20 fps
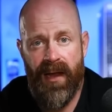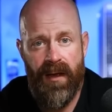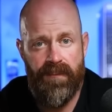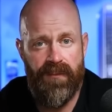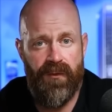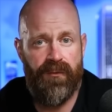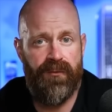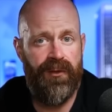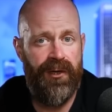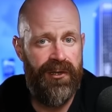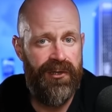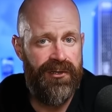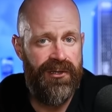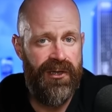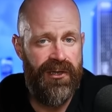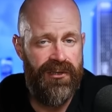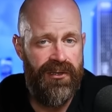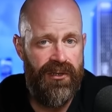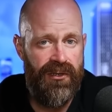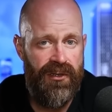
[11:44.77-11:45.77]
before age
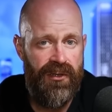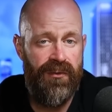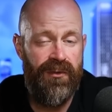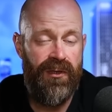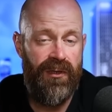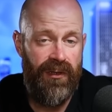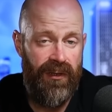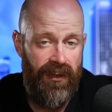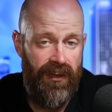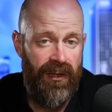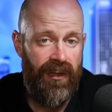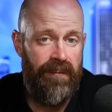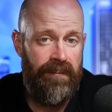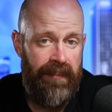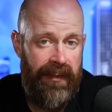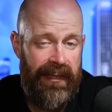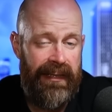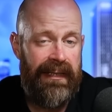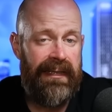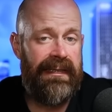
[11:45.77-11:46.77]
62 and you need
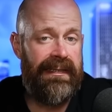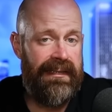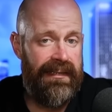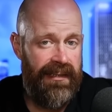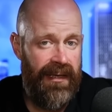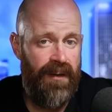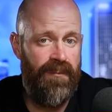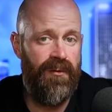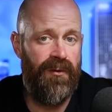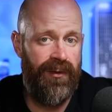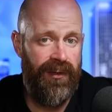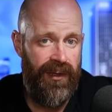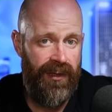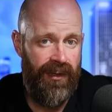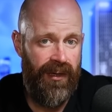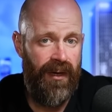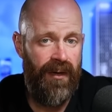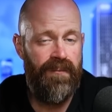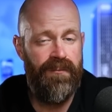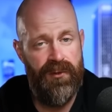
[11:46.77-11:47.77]
immediate stable
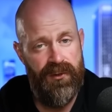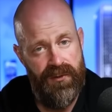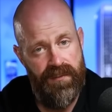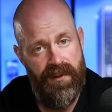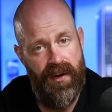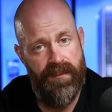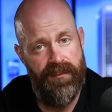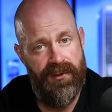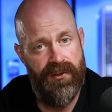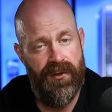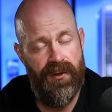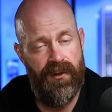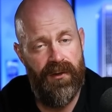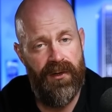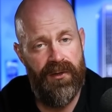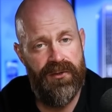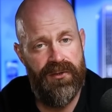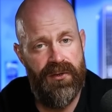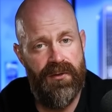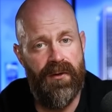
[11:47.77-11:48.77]
income, you should probably turn it
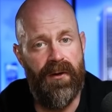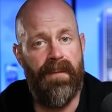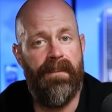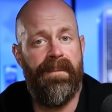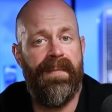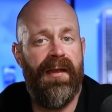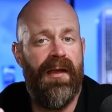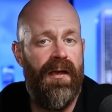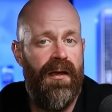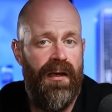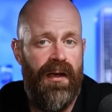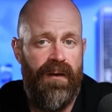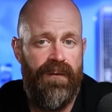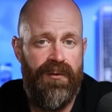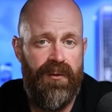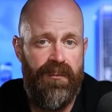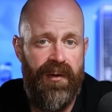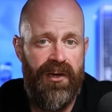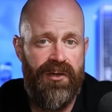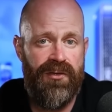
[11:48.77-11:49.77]
on sooner. If
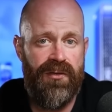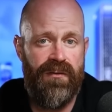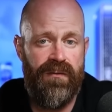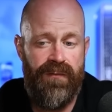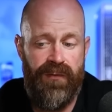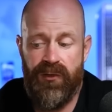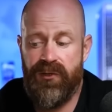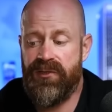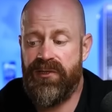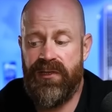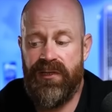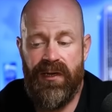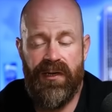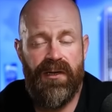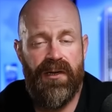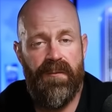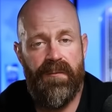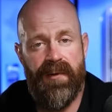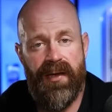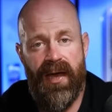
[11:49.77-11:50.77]
your pension fills the
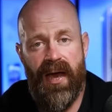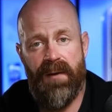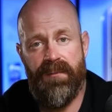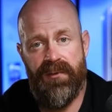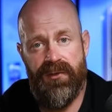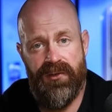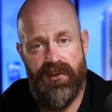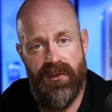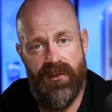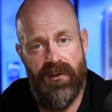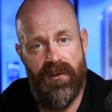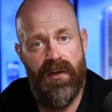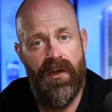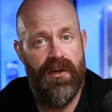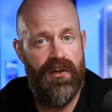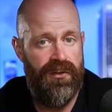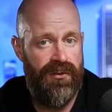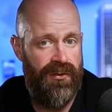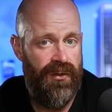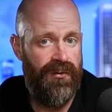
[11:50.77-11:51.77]
income gap until
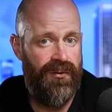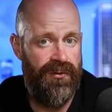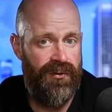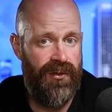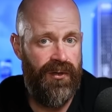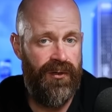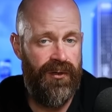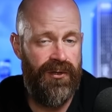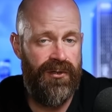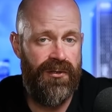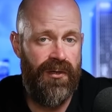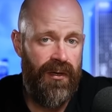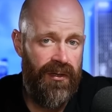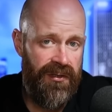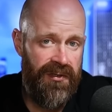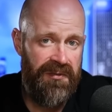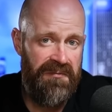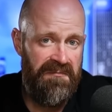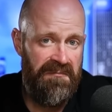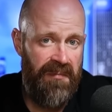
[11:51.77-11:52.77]
Social Security
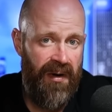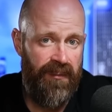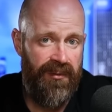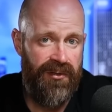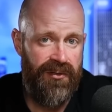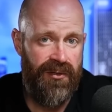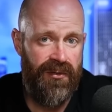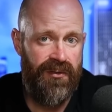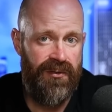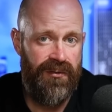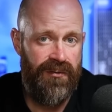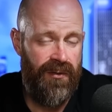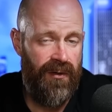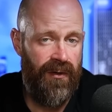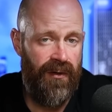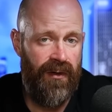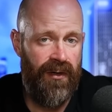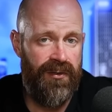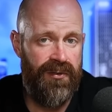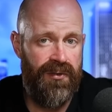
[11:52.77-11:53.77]
starts, probably should turn
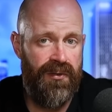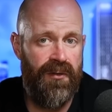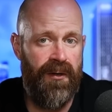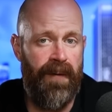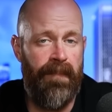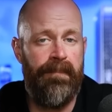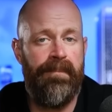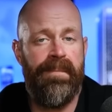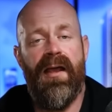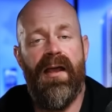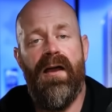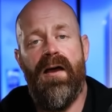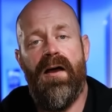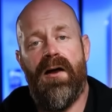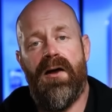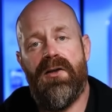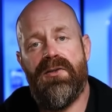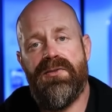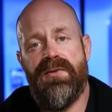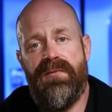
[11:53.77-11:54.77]
it on sooner.
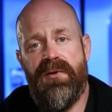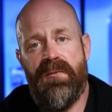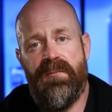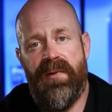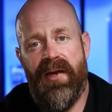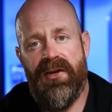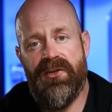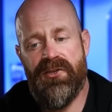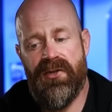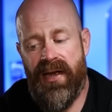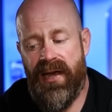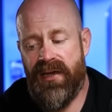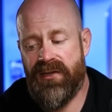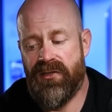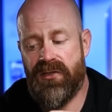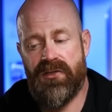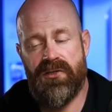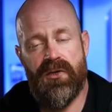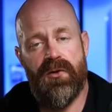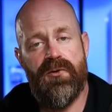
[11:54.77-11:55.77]
Also, if your pension has
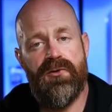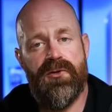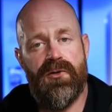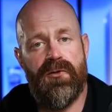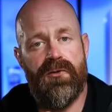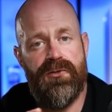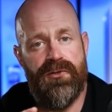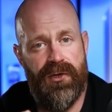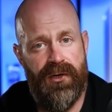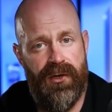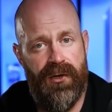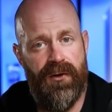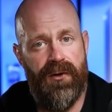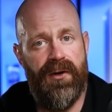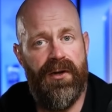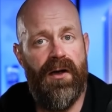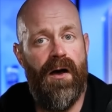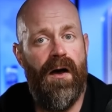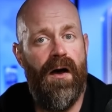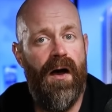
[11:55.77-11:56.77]
a Social
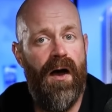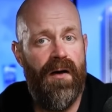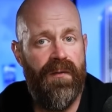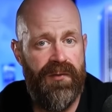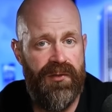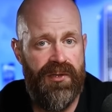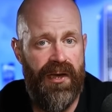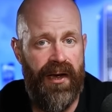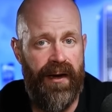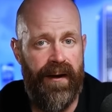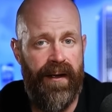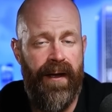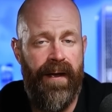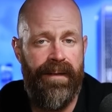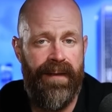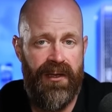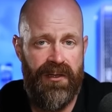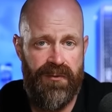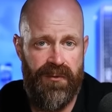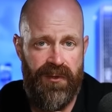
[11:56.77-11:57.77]
Security offset,
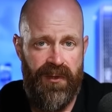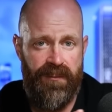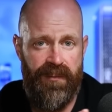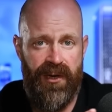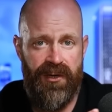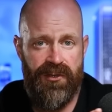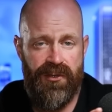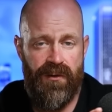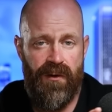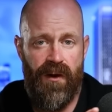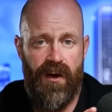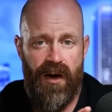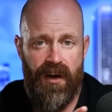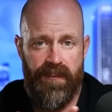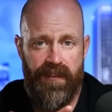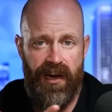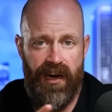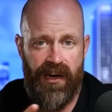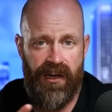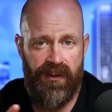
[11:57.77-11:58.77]
that's where your pension
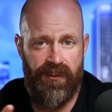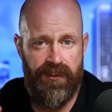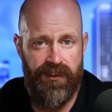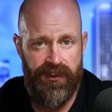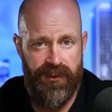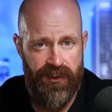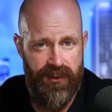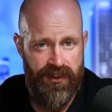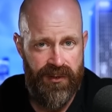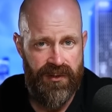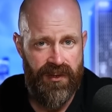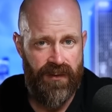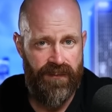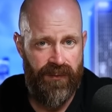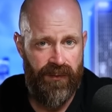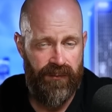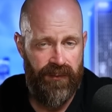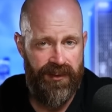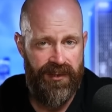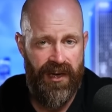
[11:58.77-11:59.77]
automatically reduces at
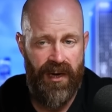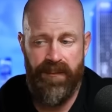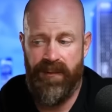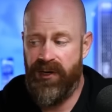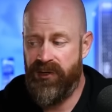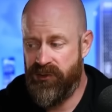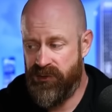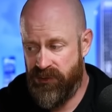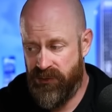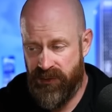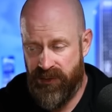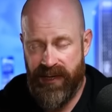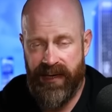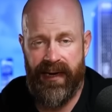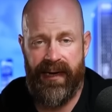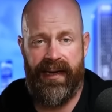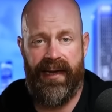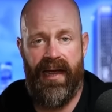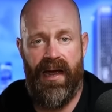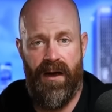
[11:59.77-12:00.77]
full retirement age to then
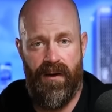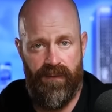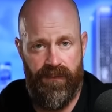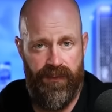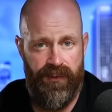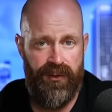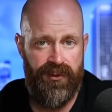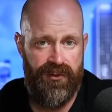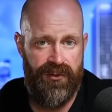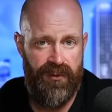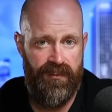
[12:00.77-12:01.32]
account for those new